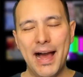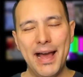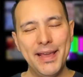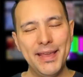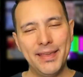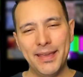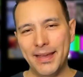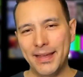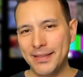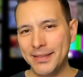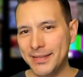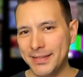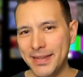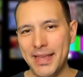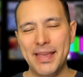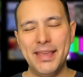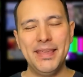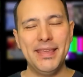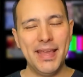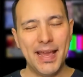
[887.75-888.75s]
I can
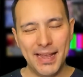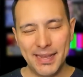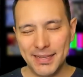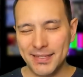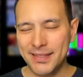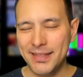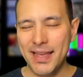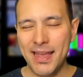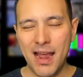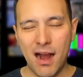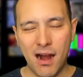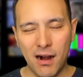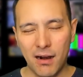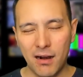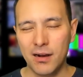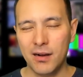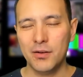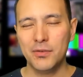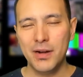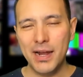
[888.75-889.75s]
say yes, they
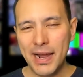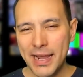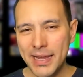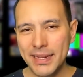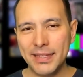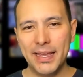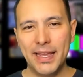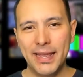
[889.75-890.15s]
are right.